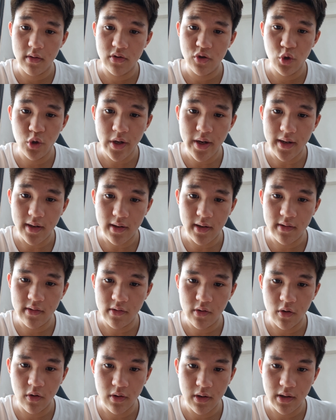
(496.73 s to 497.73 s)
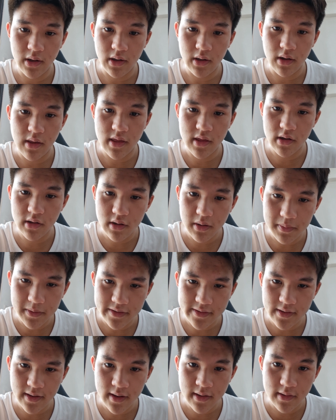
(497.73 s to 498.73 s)
trait is only
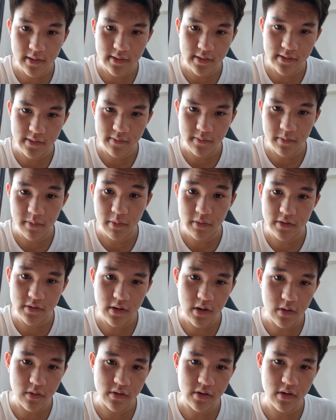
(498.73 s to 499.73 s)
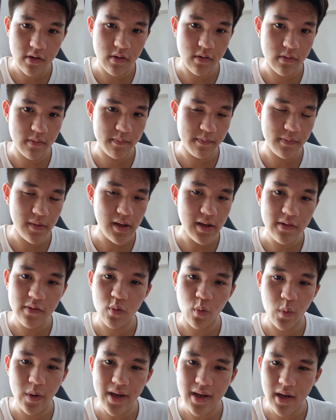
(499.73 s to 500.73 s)
30% or so
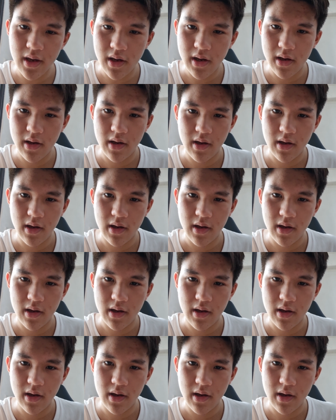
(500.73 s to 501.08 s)
it's weak.